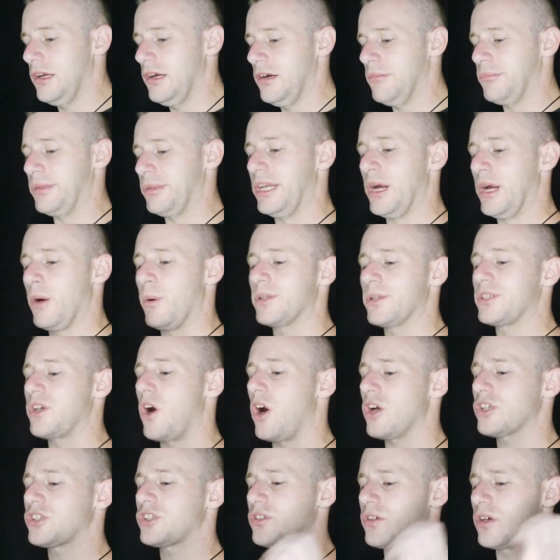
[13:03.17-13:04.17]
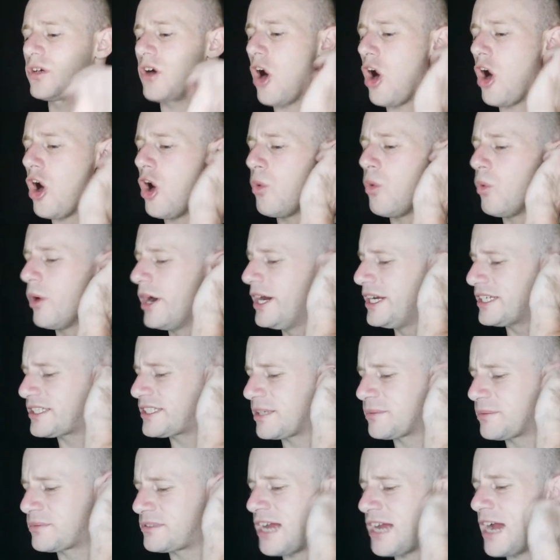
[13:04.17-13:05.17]
But there was also always
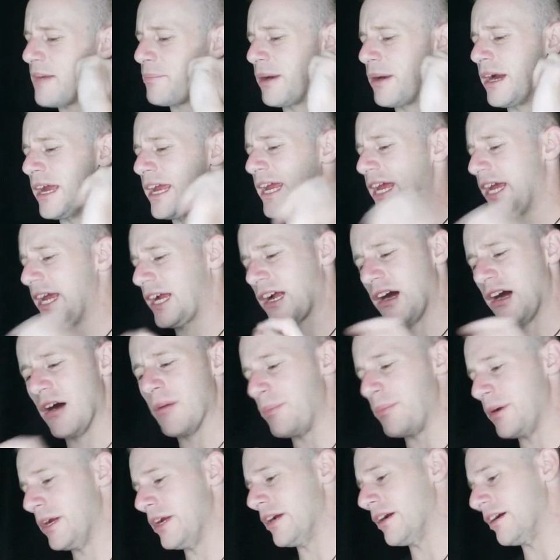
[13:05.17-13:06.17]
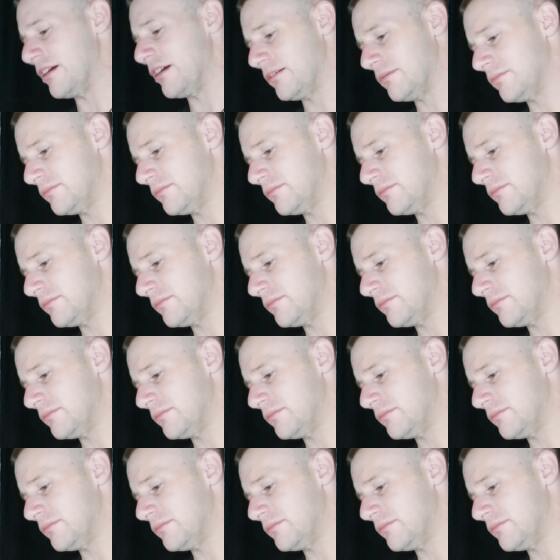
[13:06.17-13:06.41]
some type of hiccup here.